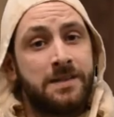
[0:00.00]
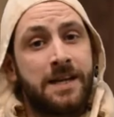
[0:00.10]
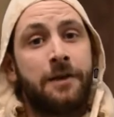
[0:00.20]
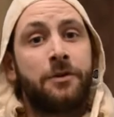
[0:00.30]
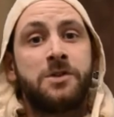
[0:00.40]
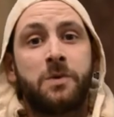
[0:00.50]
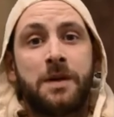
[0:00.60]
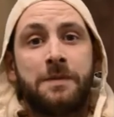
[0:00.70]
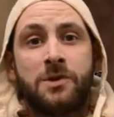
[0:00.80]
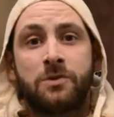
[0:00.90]
down onto
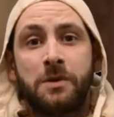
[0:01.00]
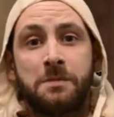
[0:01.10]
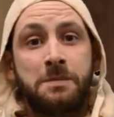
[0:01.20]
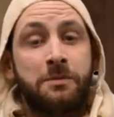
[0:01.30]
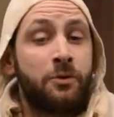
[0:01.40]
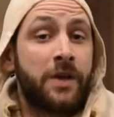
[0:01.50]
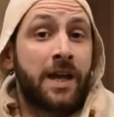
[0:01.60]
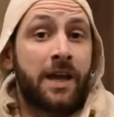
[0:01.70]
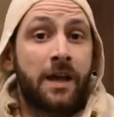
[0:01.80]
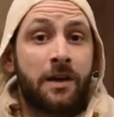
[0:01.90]
enemy troops before they
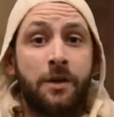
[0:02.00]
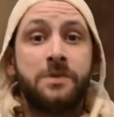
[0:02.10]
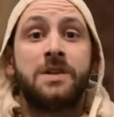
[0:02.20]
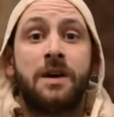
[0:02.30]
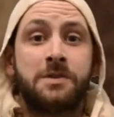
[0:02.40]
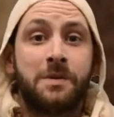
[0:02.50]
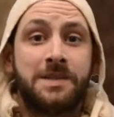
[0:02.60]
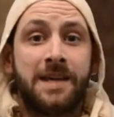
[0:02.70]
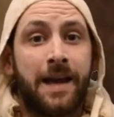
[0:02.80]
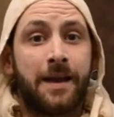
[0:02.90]
could get close enough to
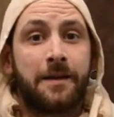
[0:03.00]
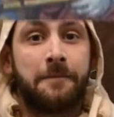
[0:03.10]
attack.